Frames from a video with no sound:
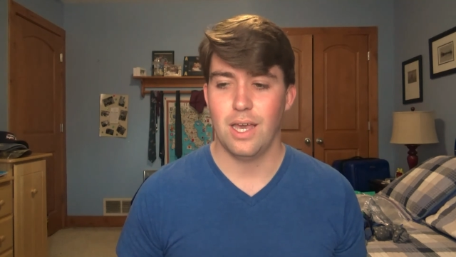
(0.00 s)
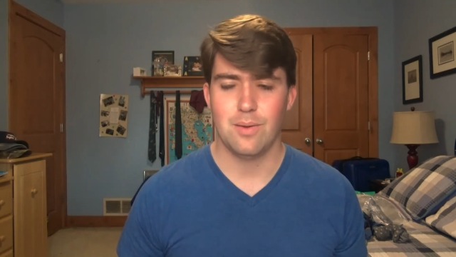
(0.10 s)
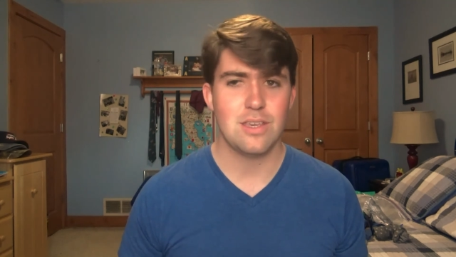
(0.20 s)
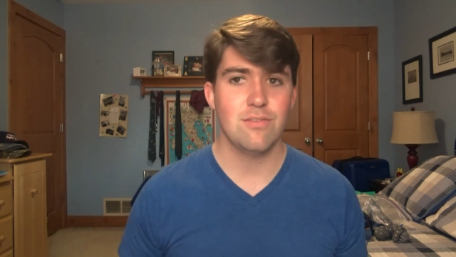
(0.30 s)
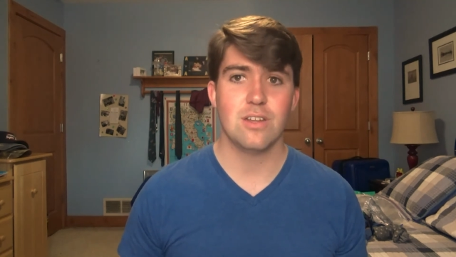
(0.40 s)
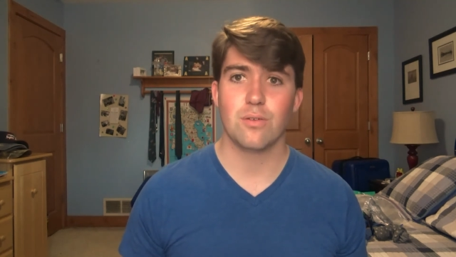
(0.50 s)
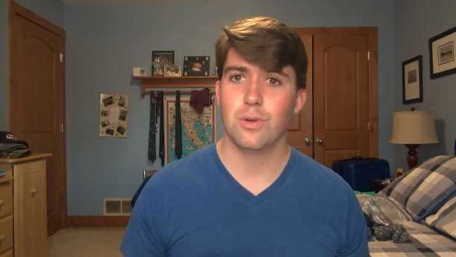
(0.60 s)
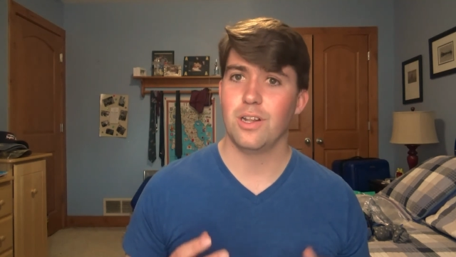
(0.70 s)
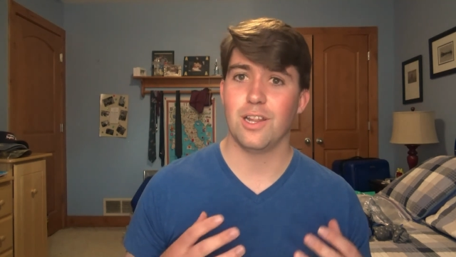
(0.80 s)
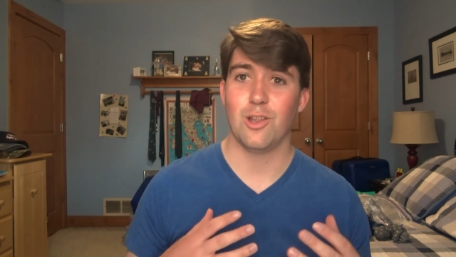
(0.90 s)
even a
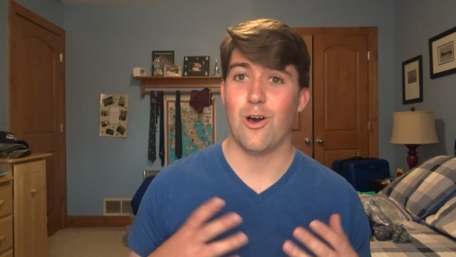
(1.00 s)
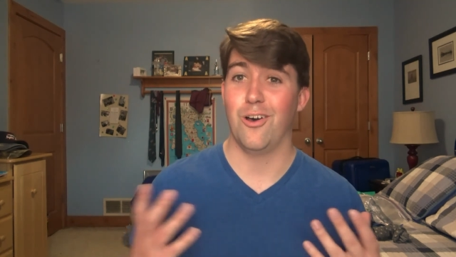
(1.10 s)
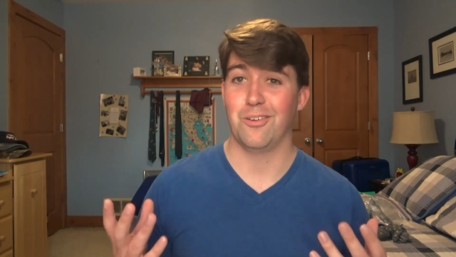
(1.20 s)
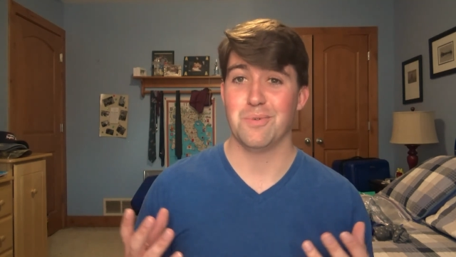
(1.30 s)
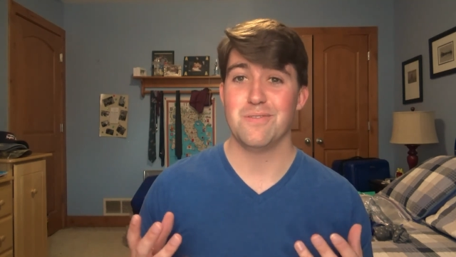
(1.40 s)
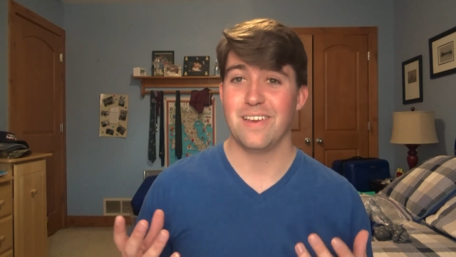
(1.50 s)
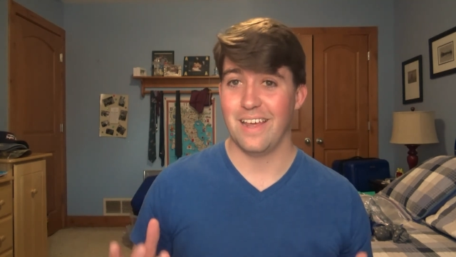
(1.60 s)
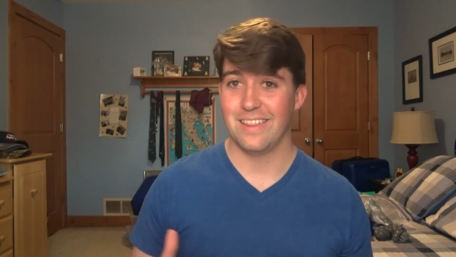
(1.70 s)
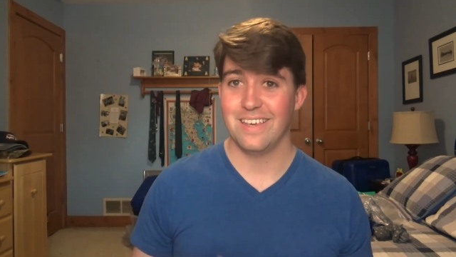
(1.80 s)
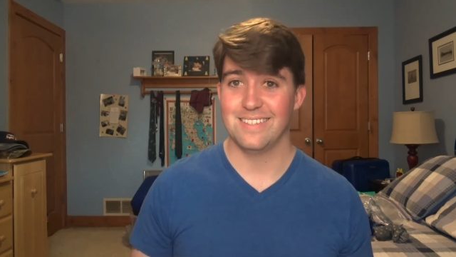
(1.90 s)
really long movie
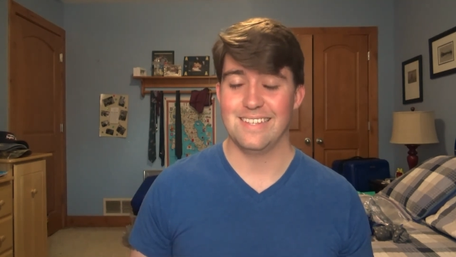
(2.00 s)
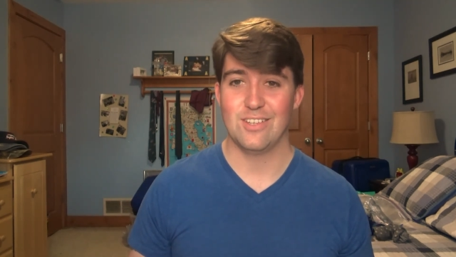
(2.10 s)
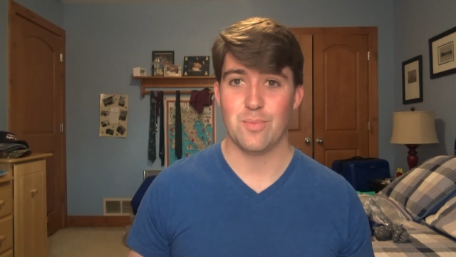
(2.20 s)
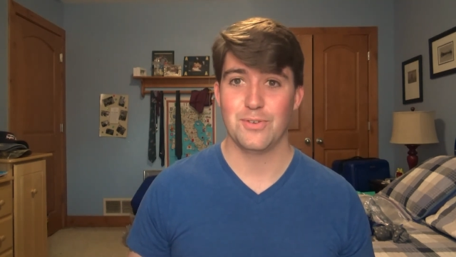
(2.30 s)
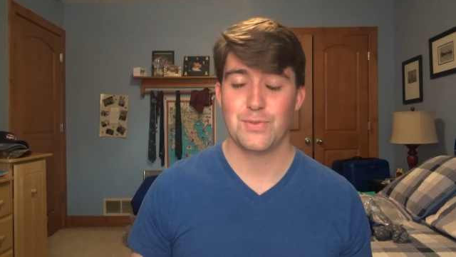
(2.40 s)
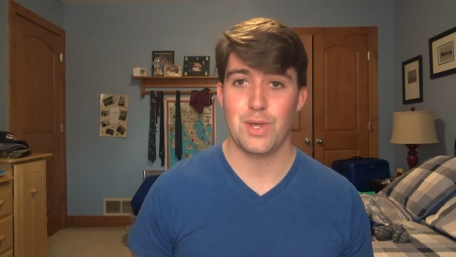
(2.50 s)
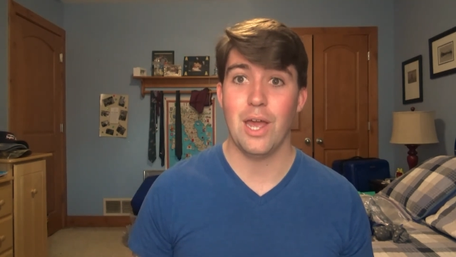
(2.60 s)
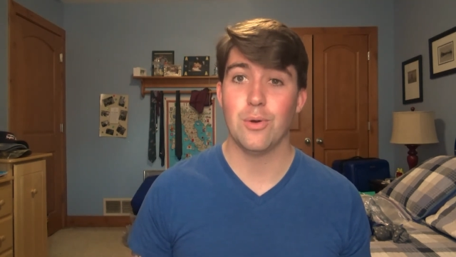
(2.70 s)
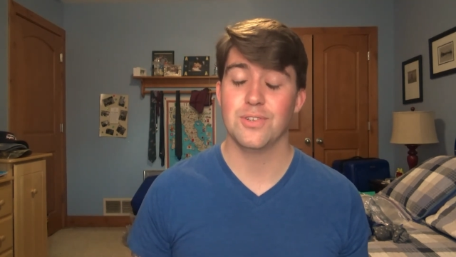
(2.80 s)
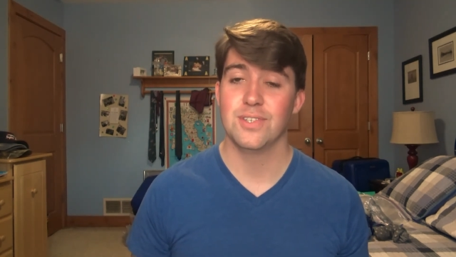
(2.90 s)
like this, it's almost 3
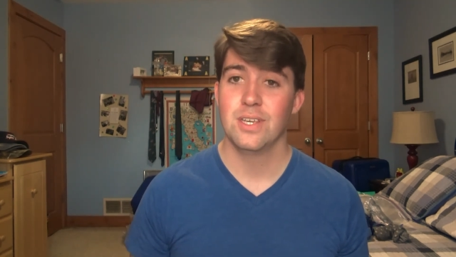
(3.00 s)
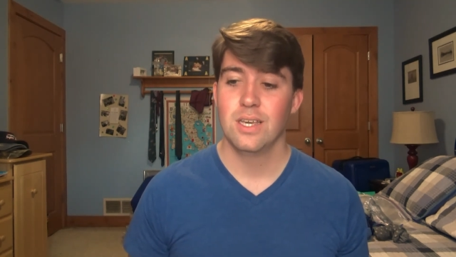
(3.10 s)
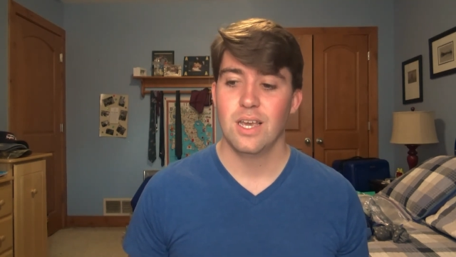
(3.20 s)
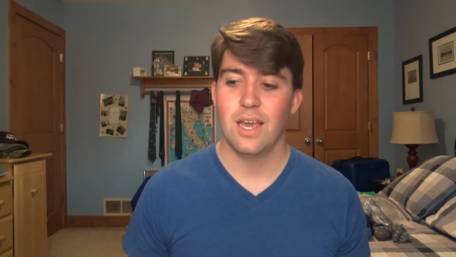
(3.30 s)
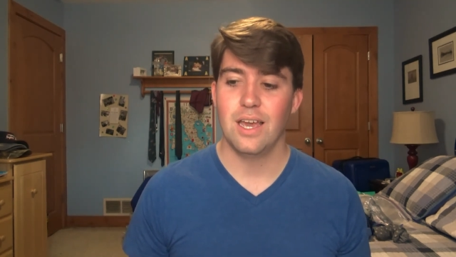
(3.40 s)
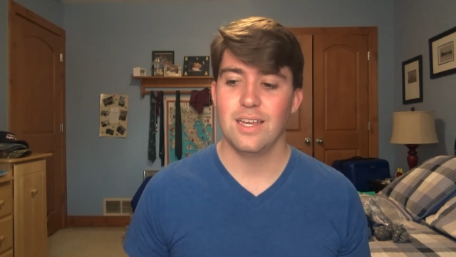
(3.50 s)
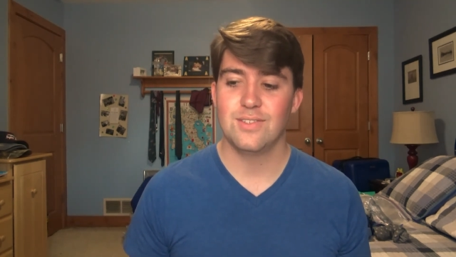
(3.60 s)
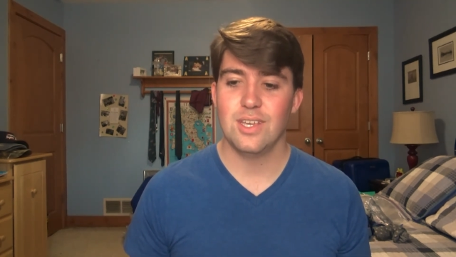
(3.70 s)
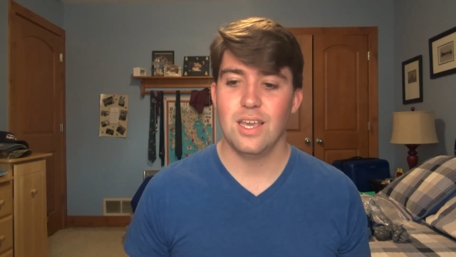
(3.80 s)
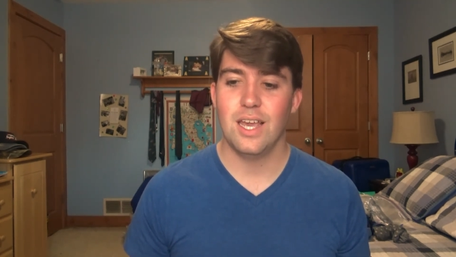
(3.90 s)
hours,
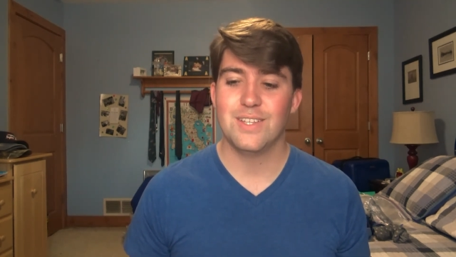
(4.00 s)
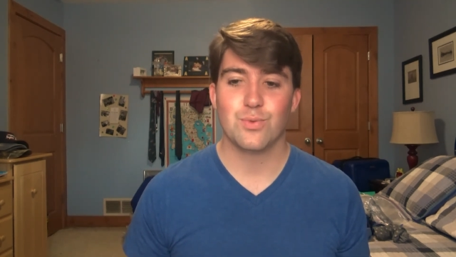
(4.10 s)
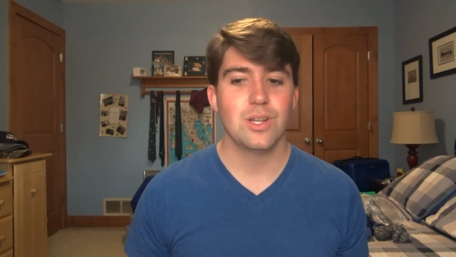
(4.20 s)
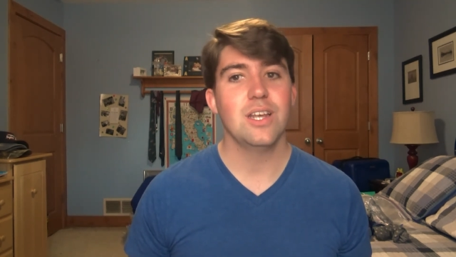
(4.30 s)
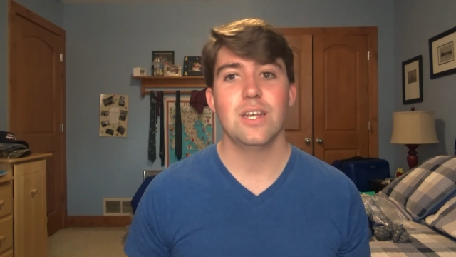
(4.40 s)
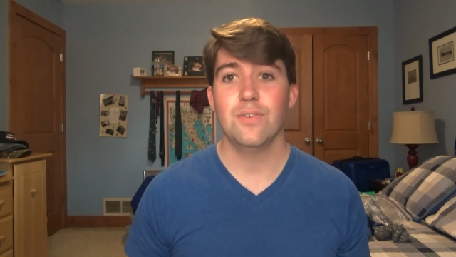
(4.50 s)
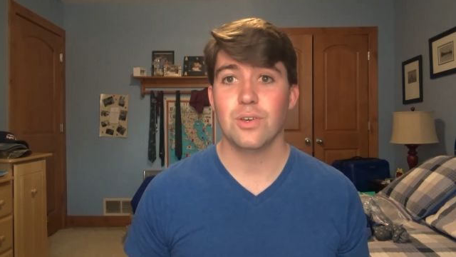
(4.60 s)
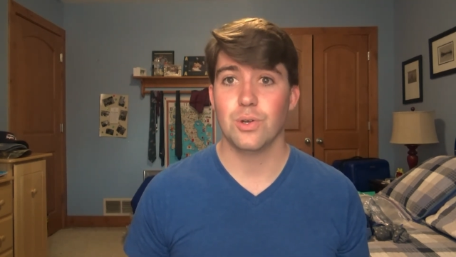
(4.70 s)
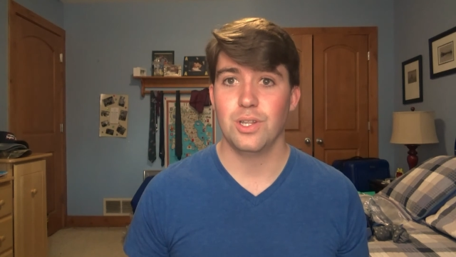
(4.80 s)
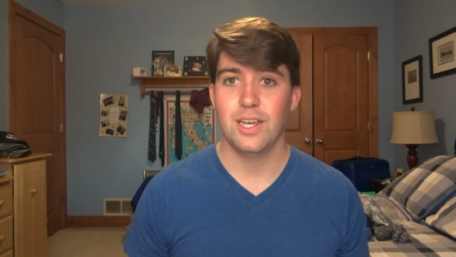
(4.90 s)
it's really difficult.